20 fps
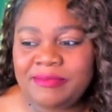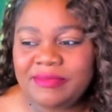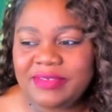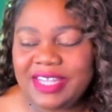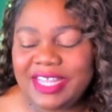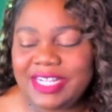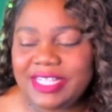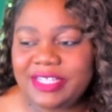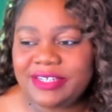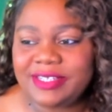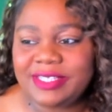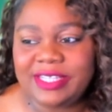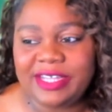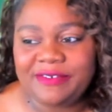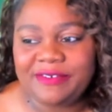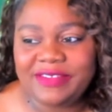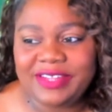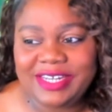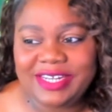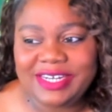Like there's
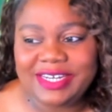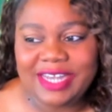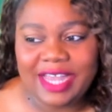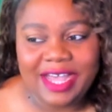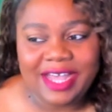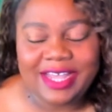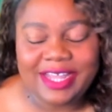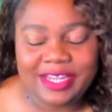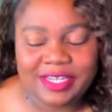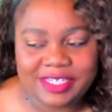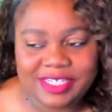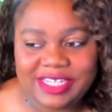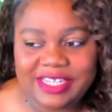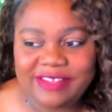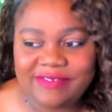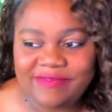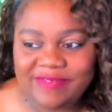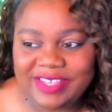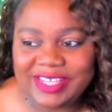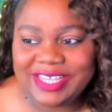definitely not a
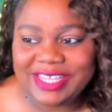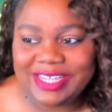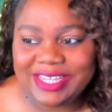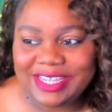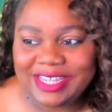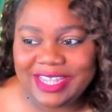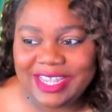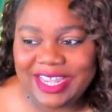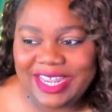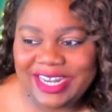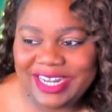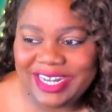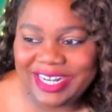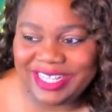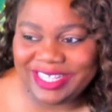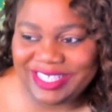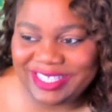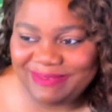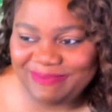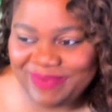TV in
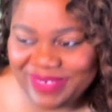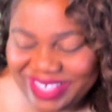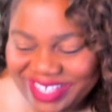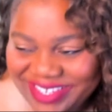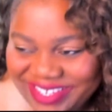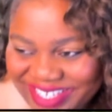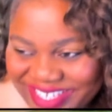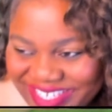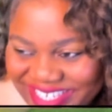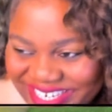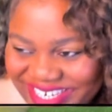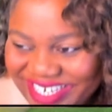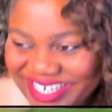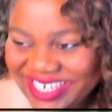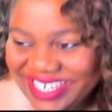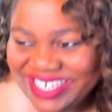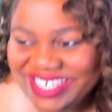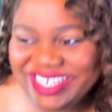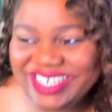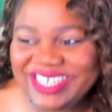this build.
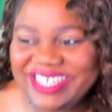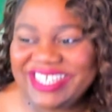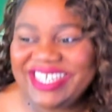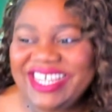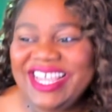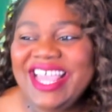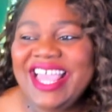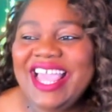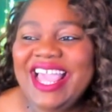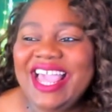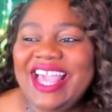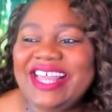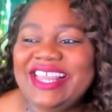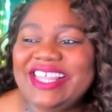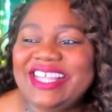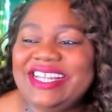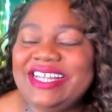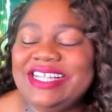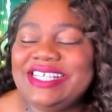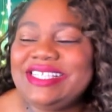And
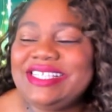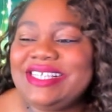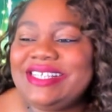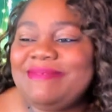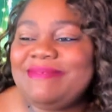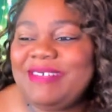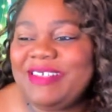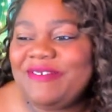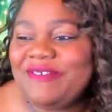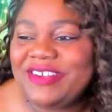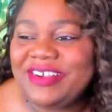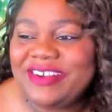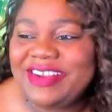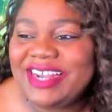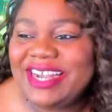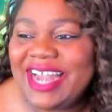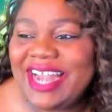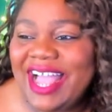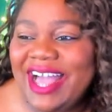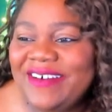then this is me
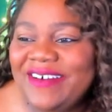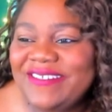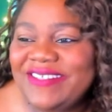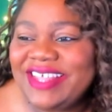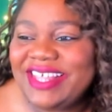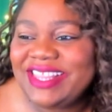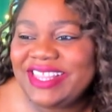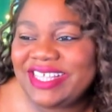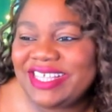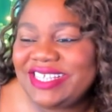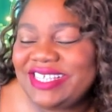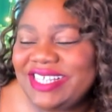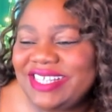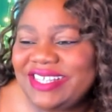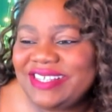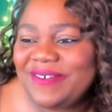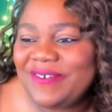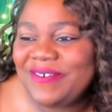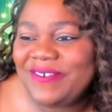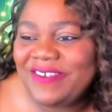figuring out that this
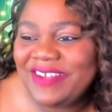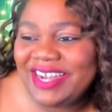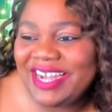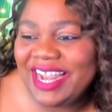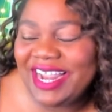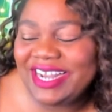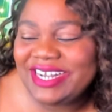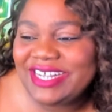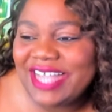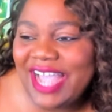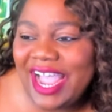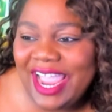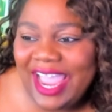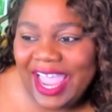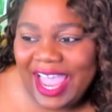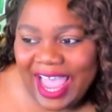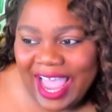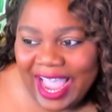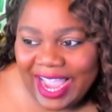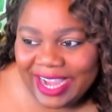is on a
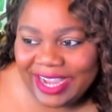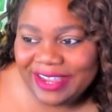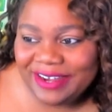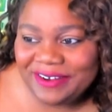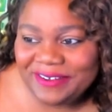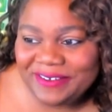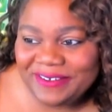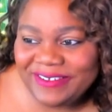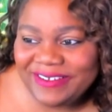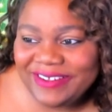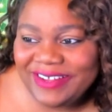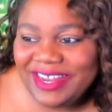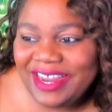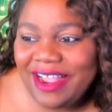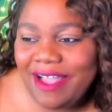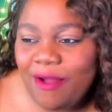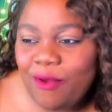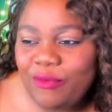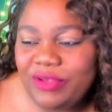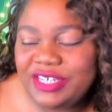diagonal,
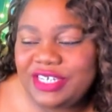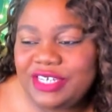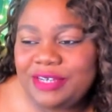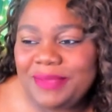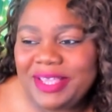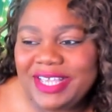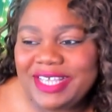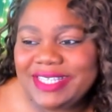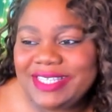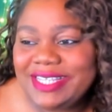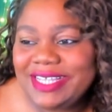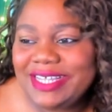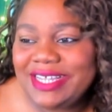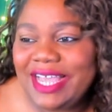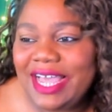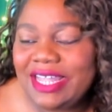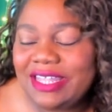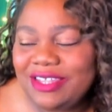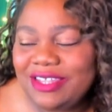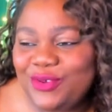which makes it
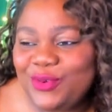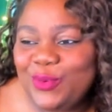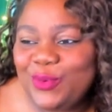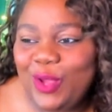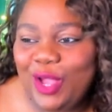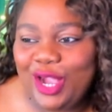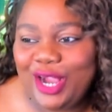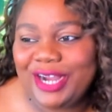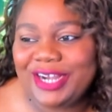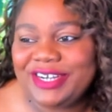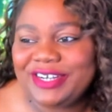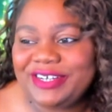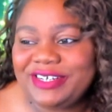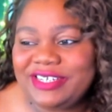a little harder